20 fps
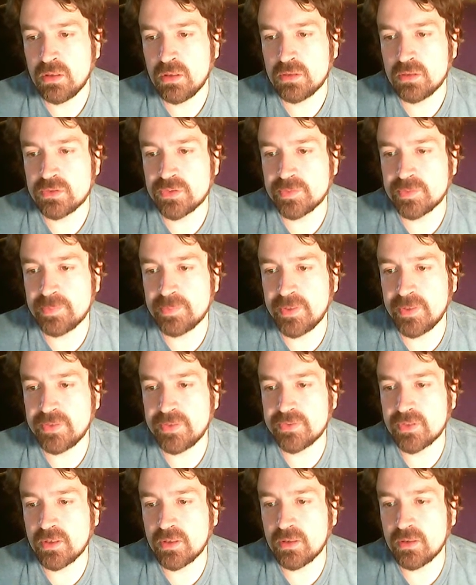just
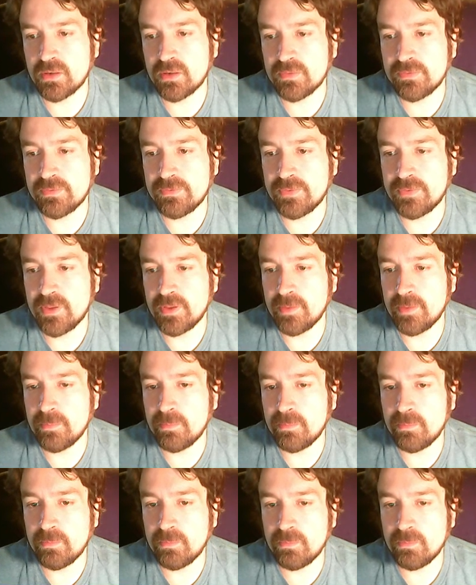based off
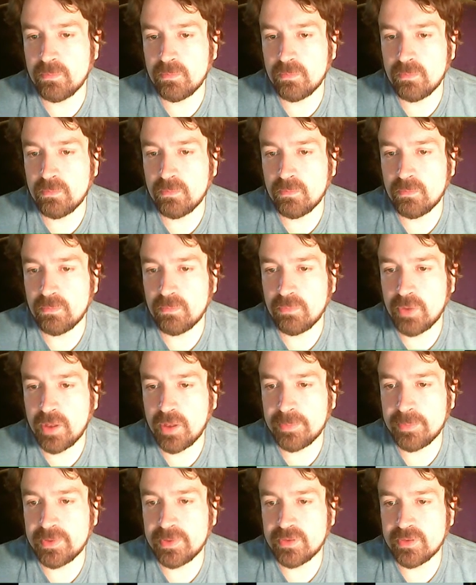them
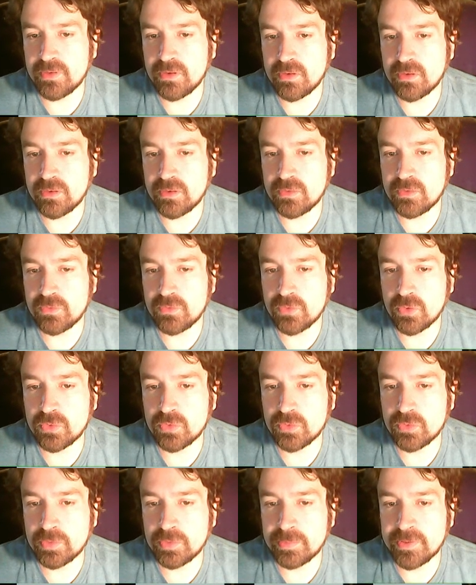popping their
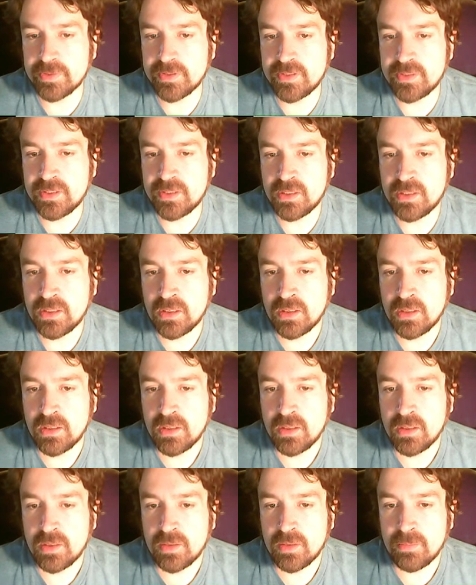invulnerability,
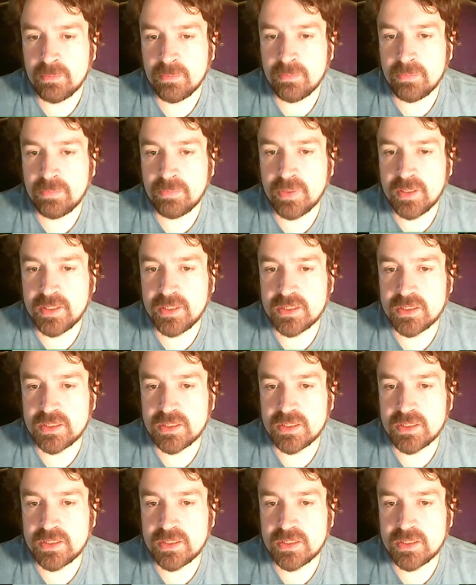but